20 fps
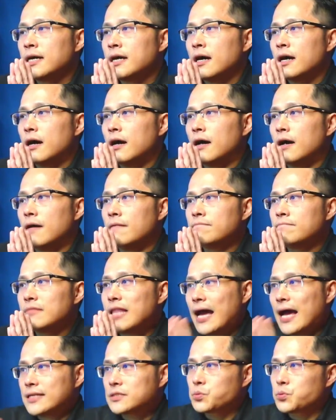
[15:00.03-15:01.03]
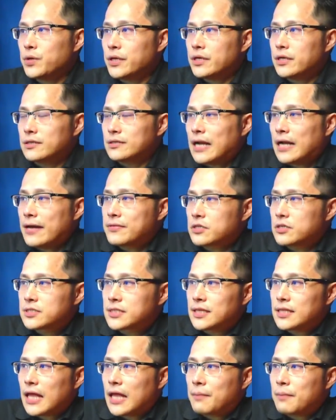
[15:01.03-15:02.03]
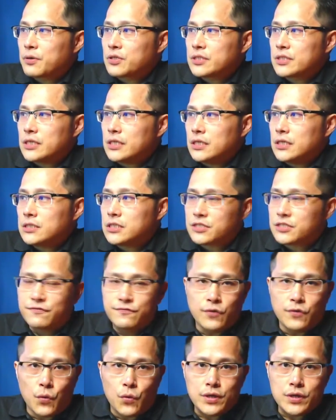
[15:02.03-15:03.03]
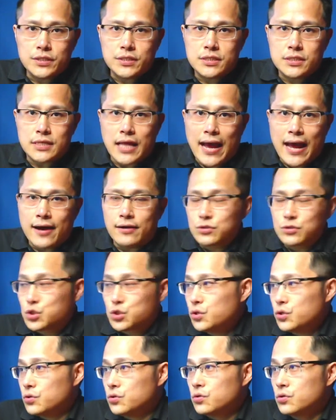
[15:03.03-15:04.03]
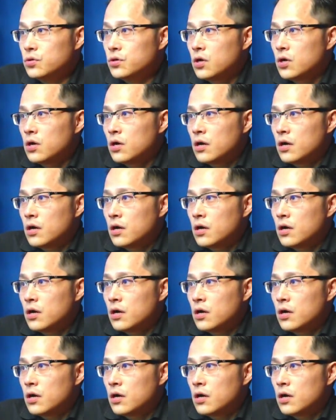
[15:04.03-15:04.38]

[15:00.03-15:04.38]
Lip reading: last week another celebrity just voiced out too.